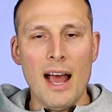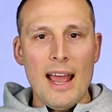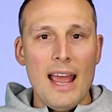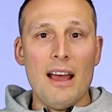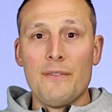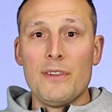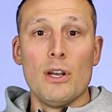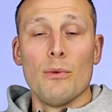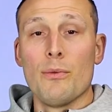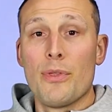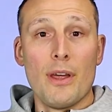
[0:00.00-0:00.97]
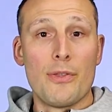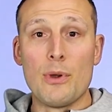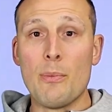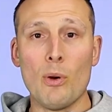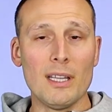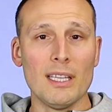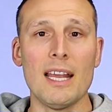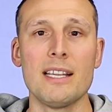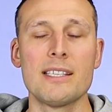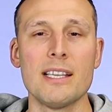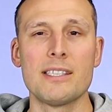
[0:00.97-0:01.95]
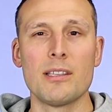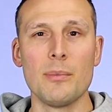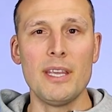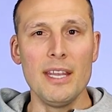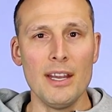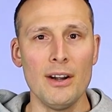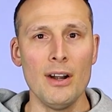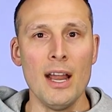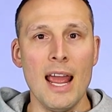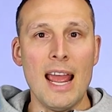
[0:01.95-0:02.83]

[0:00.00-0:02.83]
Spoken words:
I have, a 3-point lighting system here.